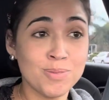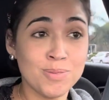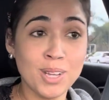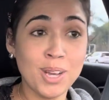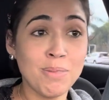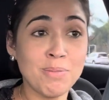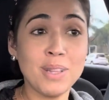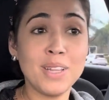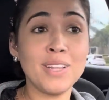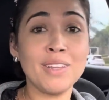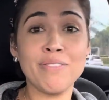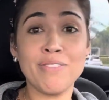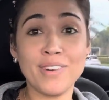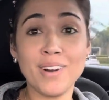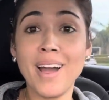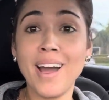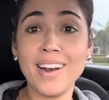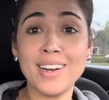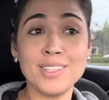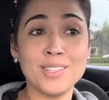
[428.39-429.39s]
completely
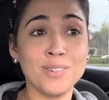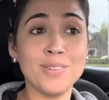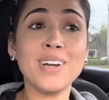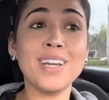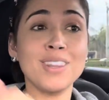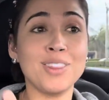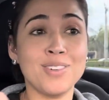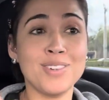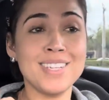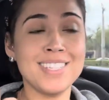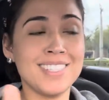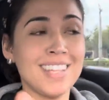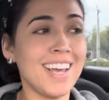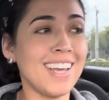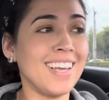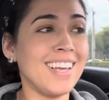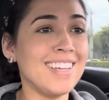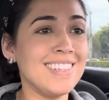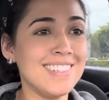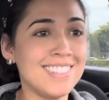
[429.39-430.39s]
forgotten to wait 3
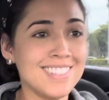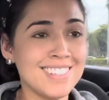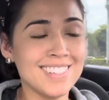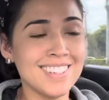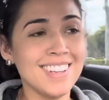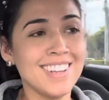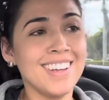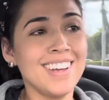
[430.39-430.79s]
seconds.